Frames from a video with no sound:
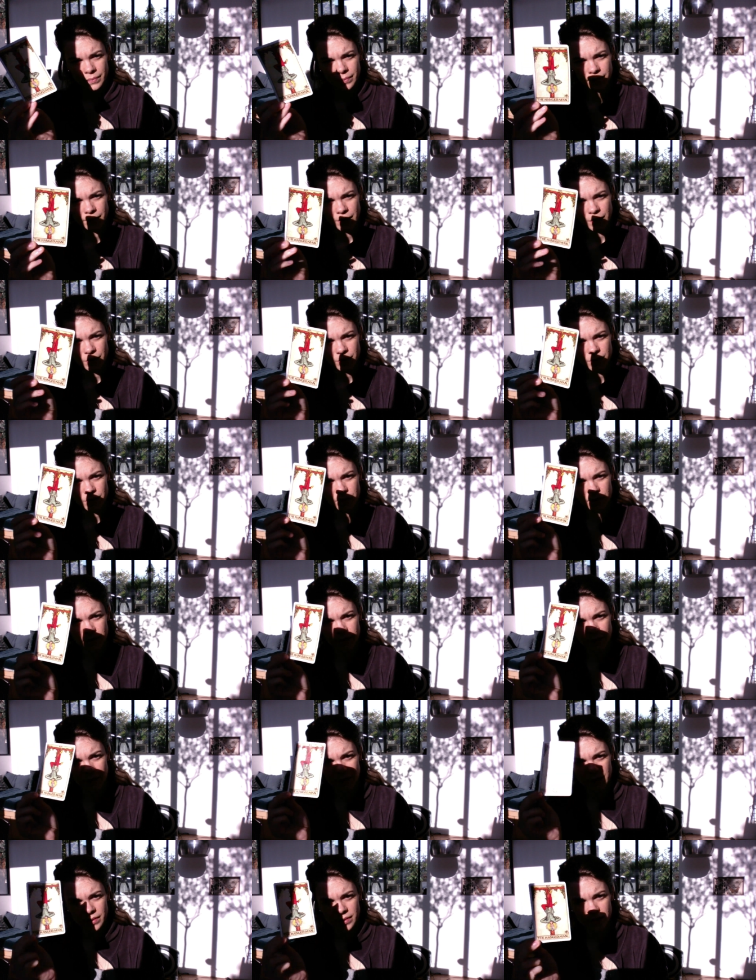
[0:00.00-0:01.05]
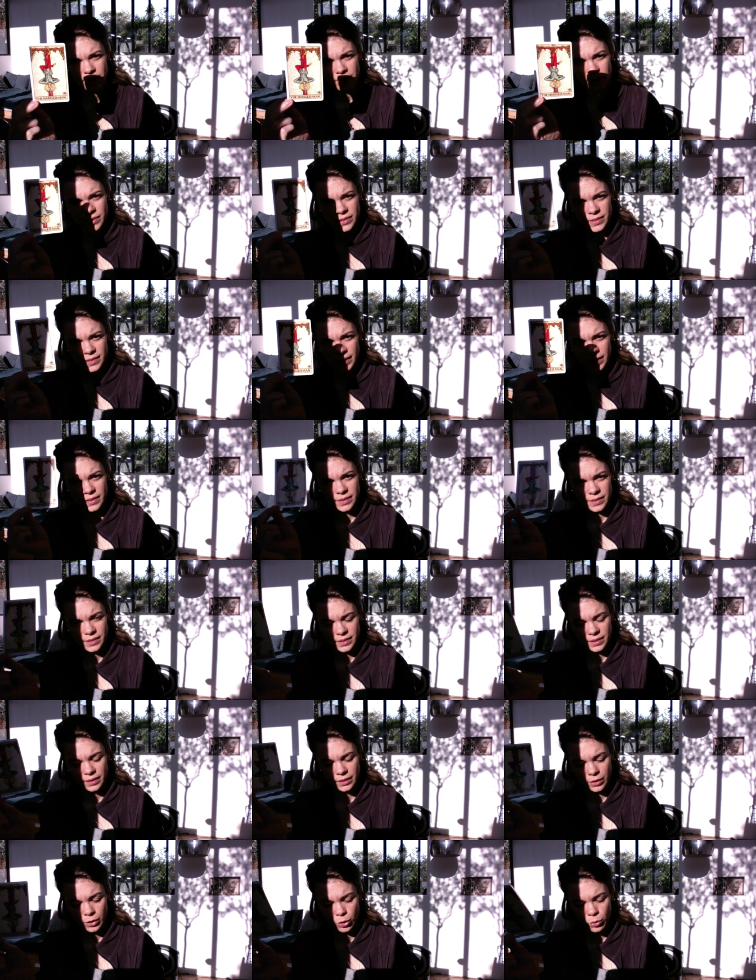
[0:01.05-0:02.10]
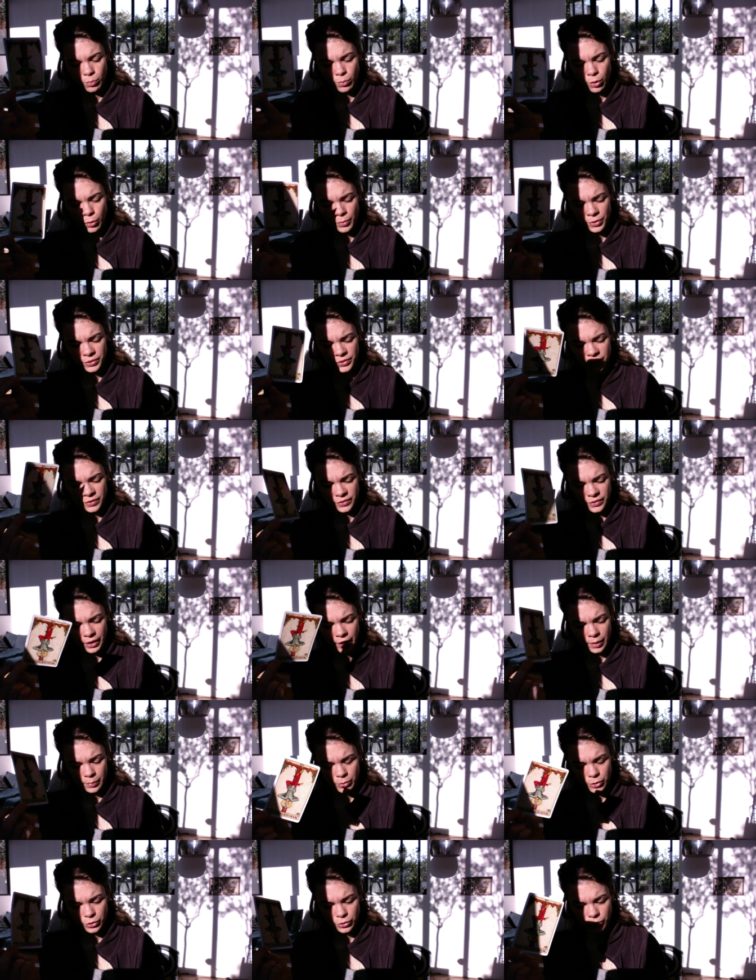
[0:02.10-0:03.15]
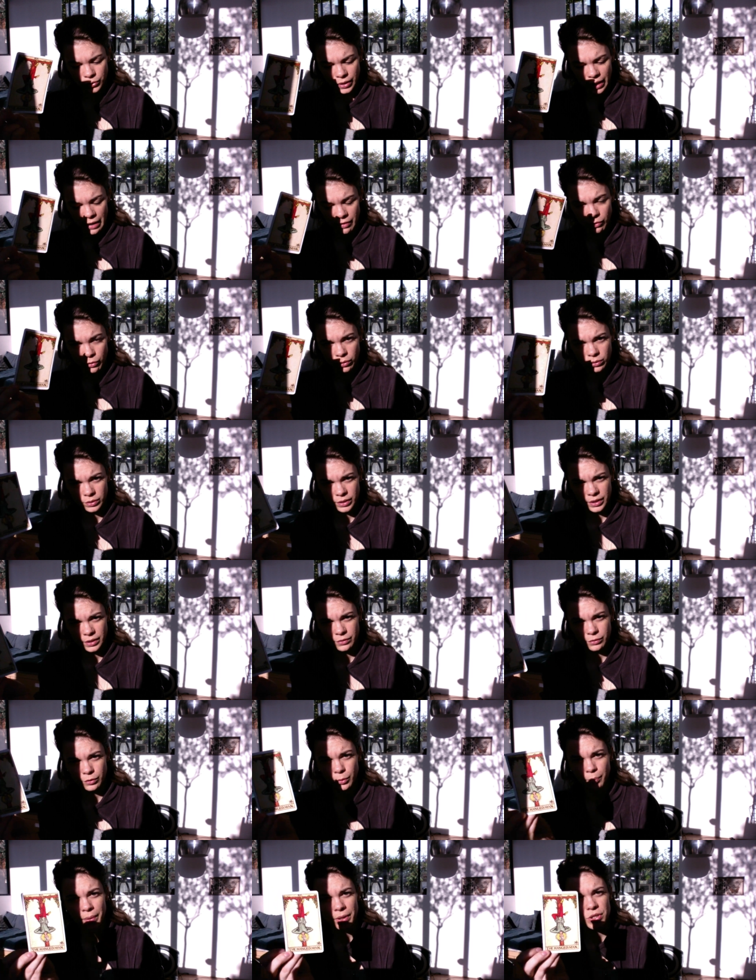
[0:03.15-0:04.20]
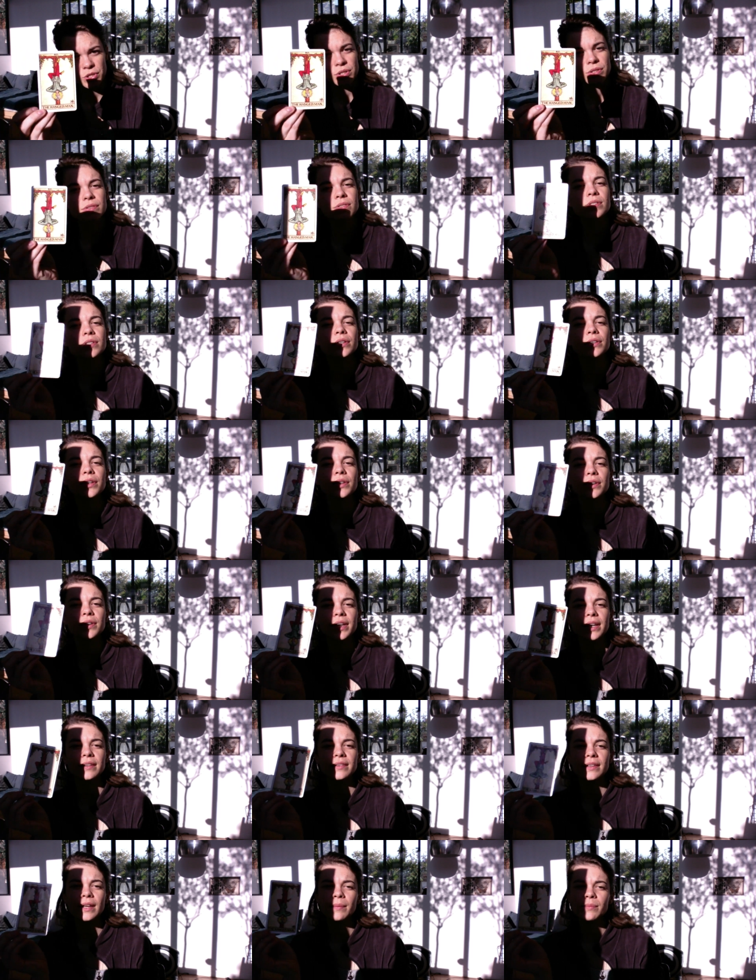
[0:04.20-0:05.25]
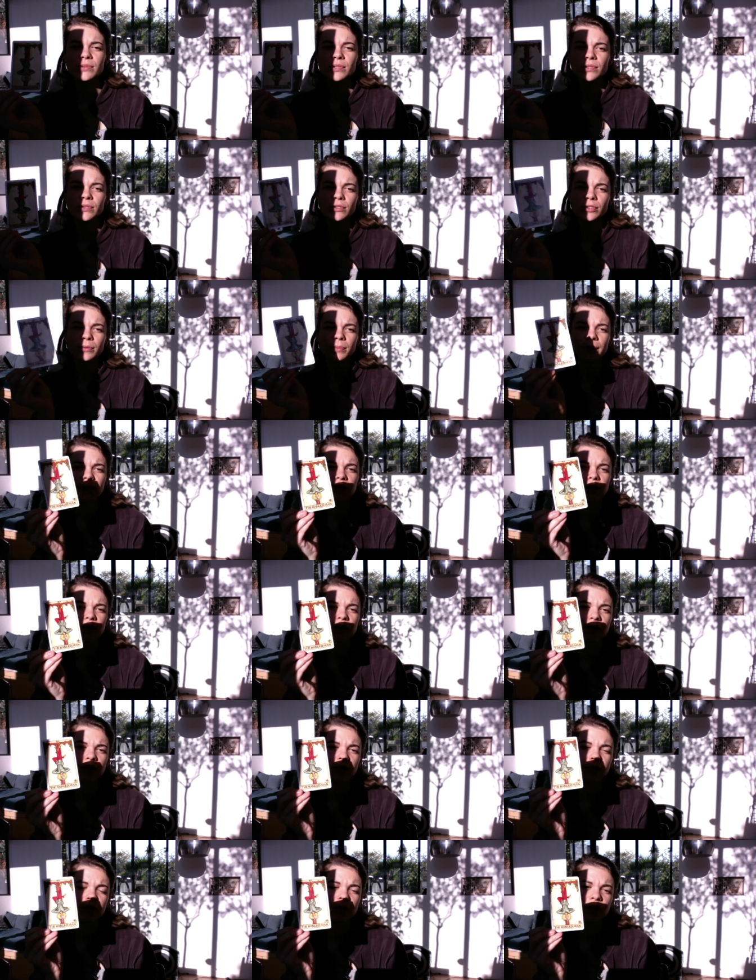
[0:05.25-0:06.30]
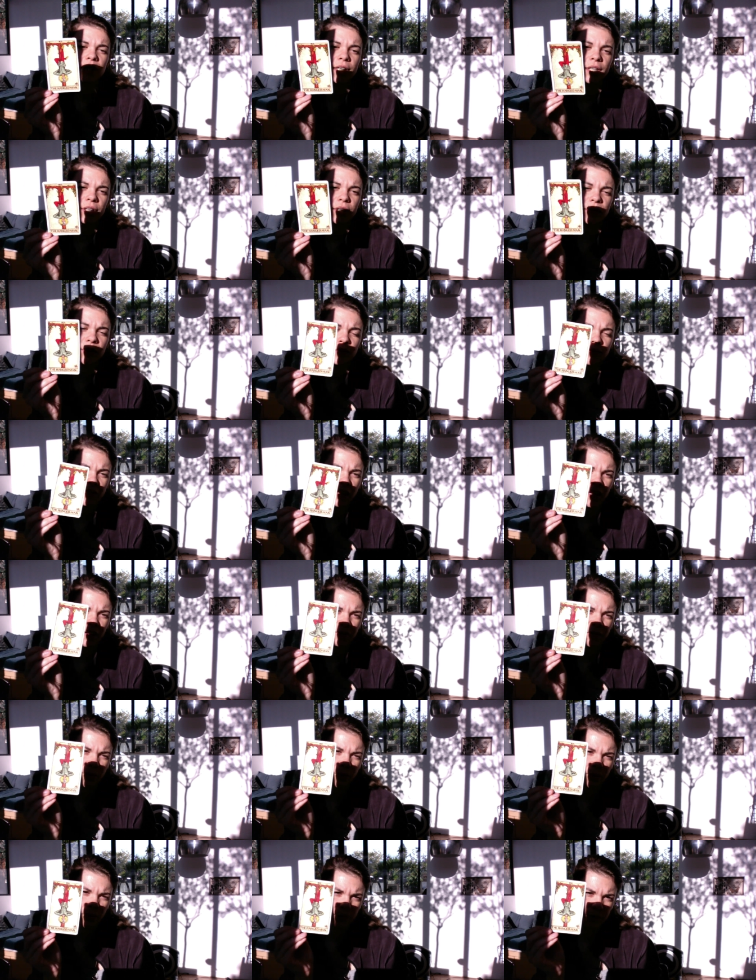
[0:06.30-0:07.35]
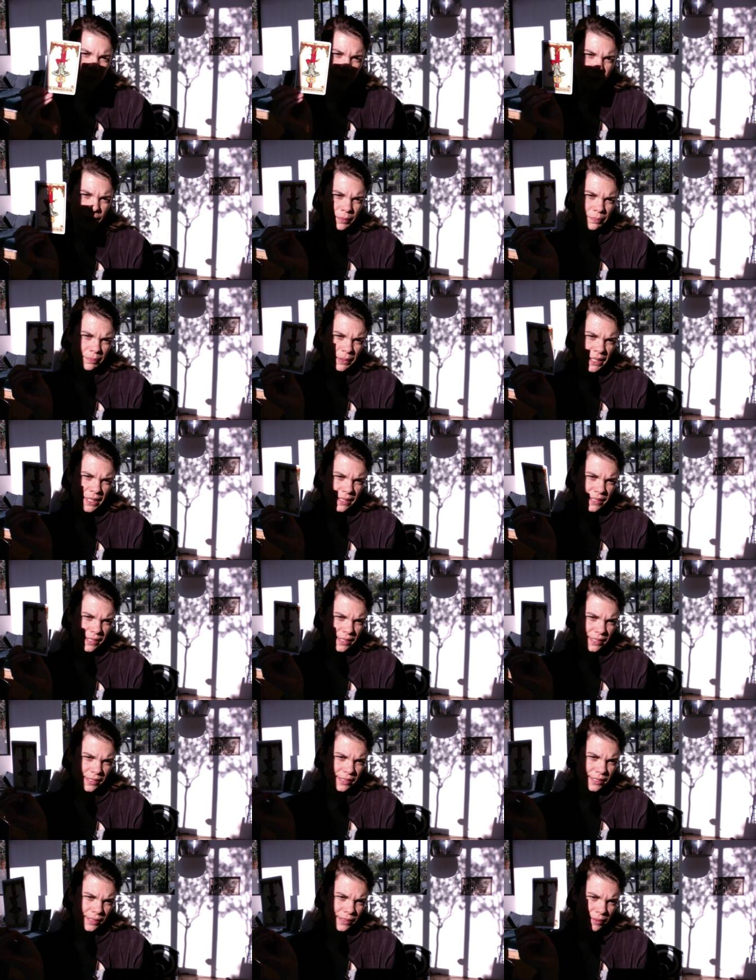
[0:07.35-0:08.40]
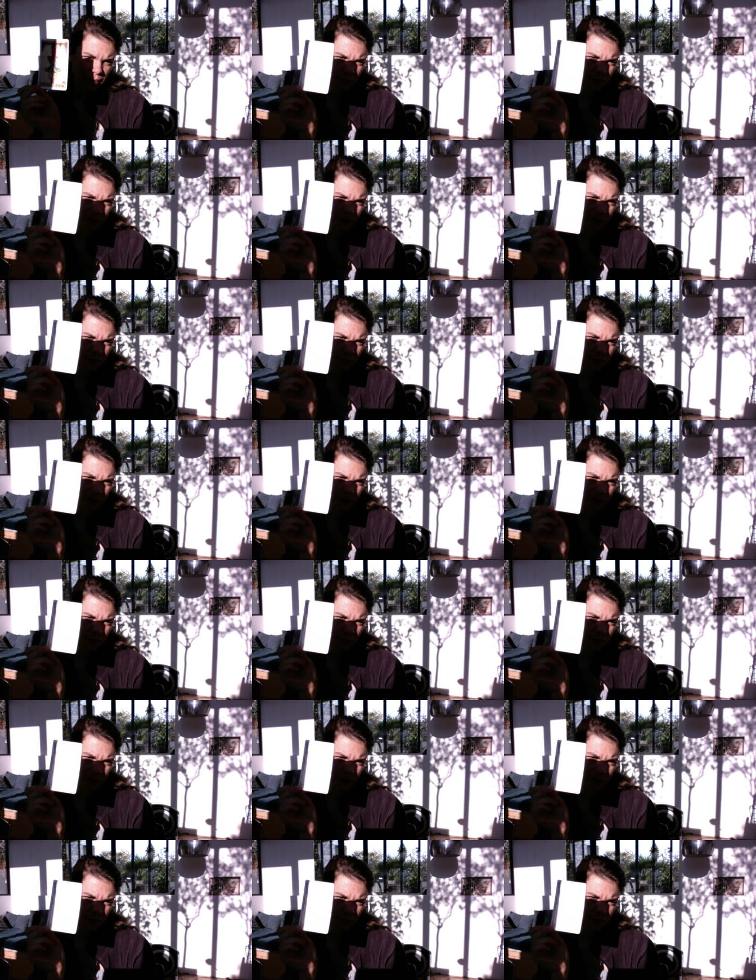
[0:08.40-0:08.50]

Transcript: because there is a standstill, a moment in time. You don't have all the So You're gonna get them soon, but you don't have all the pieces